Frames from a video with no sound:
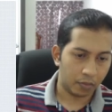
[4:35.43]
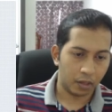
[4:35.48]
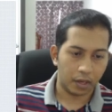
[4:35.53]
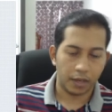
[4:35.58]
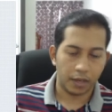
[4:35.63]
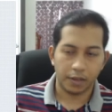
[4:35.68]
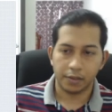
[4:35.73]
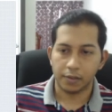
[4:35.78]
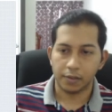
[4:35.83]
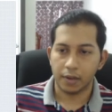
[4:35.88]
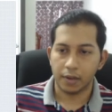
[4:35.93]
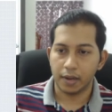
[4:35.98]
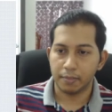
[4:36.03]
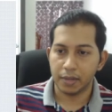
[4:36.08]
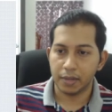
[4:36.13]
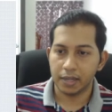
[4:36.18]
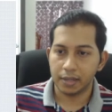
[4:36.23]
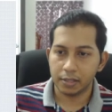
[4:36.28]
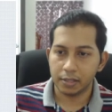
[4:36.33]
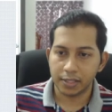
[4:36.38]
okay so let
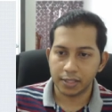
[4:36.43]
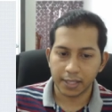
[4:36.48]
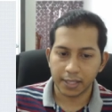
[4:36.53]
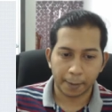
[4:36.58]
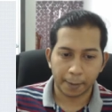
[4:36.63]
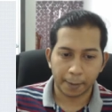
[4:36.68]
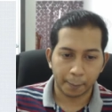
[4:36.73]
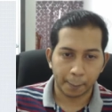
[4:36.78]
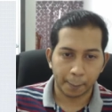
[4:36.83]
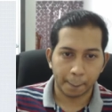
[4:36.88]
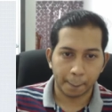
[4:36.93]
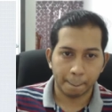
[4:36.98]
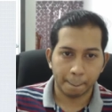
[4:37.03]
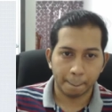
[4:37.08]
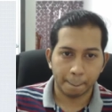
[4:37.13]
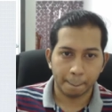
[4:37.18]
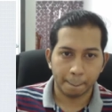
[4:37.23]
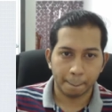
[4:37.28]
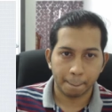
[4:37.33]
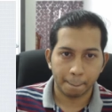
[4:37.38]
me double check
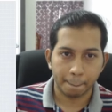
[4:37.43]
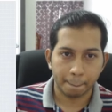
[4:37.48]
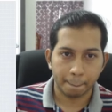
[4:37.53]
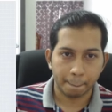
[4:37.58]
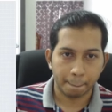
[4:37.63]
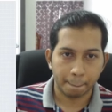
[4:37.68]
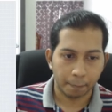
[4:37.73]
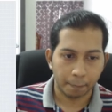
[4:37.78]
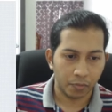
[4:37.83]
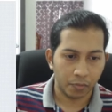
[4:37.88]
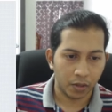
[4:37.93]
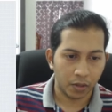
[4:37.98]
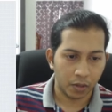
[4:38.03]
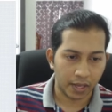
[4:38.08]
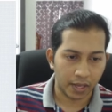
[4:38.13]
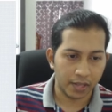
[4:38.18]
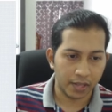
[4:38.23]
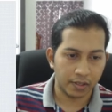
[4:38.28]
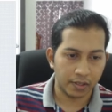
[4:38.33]
okay